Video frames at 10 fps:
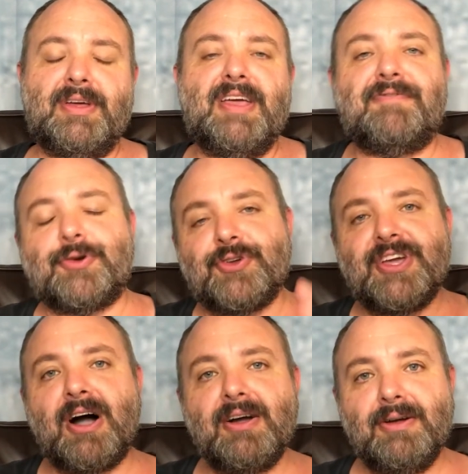If you're
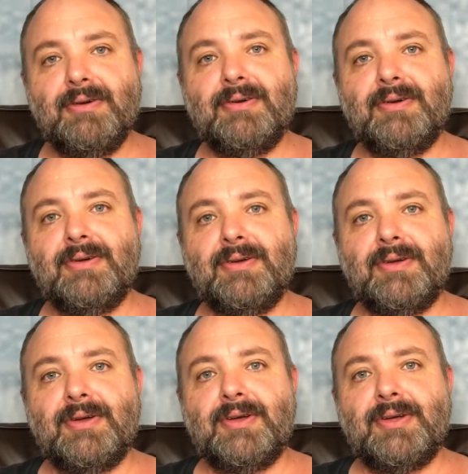young,
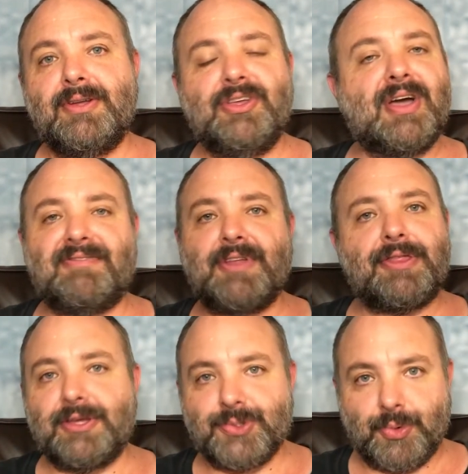you have
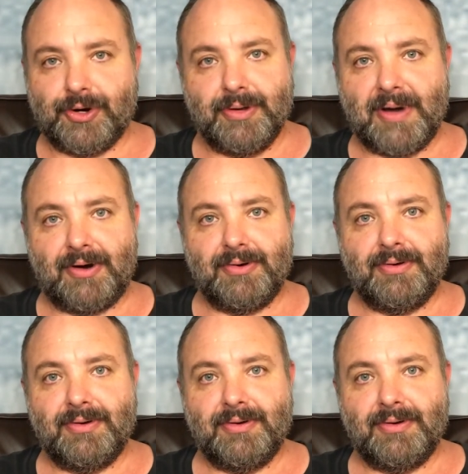nothing to worry about.